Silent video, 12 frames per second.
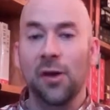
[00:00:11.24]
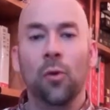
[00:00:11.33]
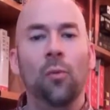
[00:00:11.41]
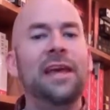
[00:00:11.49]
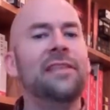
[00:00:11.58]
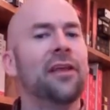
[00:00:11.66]

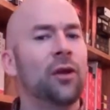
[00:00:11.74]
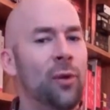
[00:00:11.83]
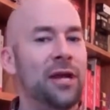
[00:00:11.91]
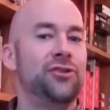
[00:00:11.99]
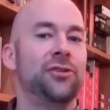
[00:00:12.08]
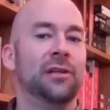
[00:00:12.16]
We get the
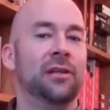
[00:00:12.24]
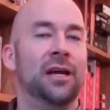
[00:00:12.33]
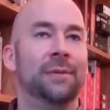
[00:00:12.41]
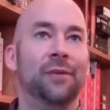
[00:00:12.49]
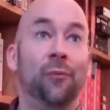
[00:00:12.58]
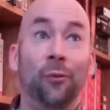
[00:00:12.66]
question a
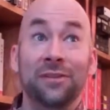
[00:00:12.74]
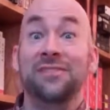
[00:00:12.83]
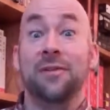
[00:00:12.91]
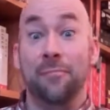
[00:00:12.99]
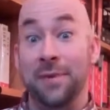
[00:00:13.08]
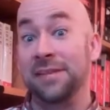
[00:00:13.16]
lot, what's
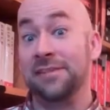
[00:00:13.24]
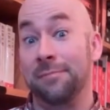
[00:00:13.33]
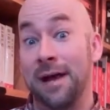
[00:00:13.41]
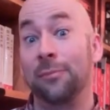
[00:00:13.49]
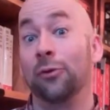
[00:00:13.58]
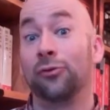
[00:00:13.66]
the best
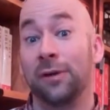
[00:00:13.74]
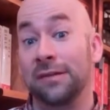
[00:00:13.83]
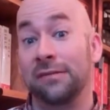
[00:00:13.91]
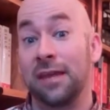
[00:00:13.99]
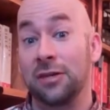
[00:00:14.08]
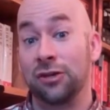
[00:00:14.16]
Bible
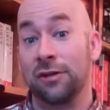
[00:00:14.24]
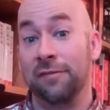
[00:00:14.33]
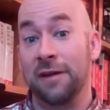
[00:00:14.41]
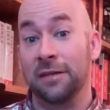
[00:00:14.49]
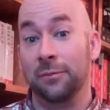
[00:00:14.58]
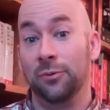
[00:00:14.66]
translation
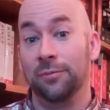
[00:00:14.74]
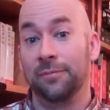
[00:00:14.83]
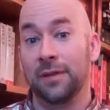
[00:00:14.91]
available?